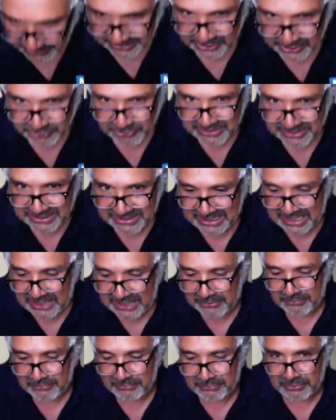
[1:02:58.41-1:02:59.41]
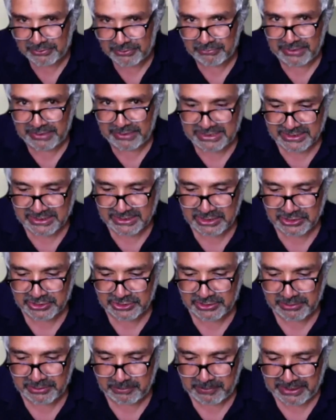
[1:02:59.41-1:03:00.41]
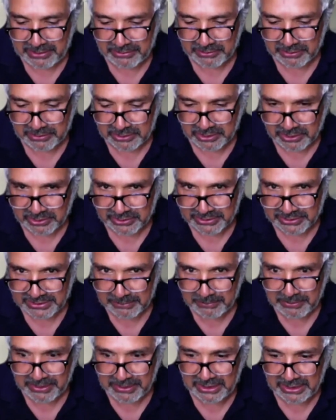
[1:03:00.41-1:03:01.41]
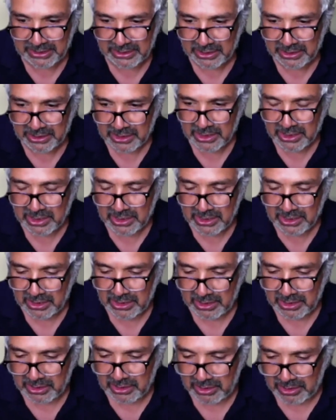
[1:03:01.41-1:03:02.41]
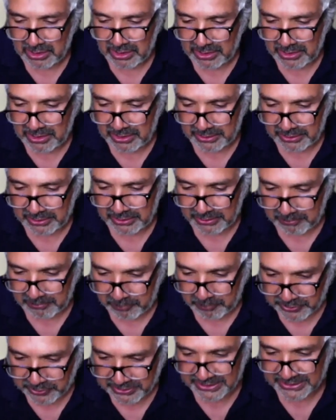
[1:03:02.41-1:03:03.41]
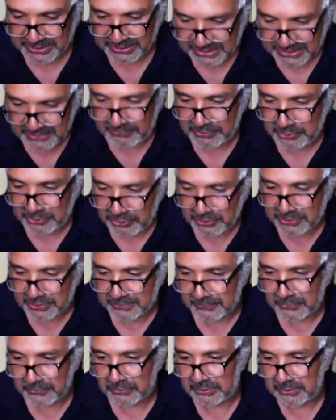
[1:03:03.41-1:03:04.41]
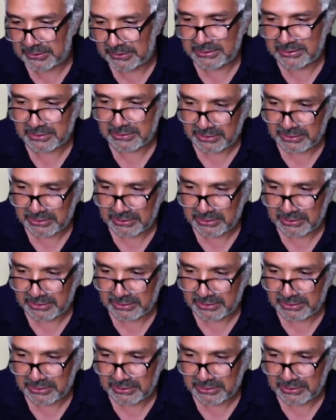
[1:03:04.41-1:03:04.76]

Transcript: interesting how the, the research about gardening being uh, productive and useful, and, and